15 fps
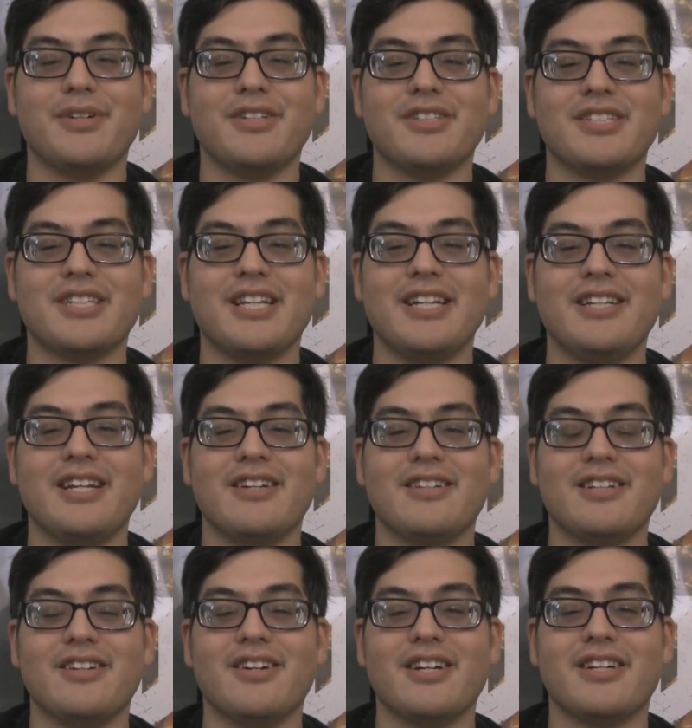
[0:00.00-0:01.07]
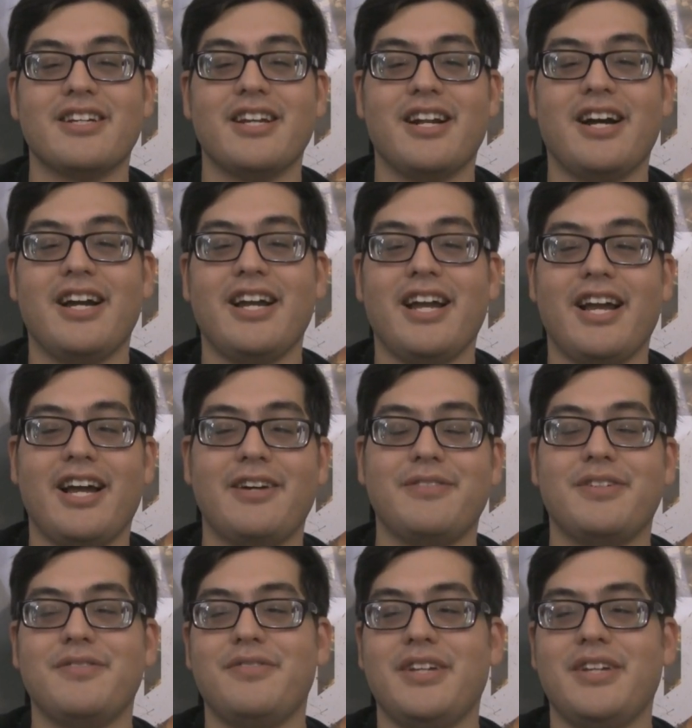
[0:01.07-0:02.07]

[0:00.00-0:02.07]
Whereas a kid, you have to go like, can I have a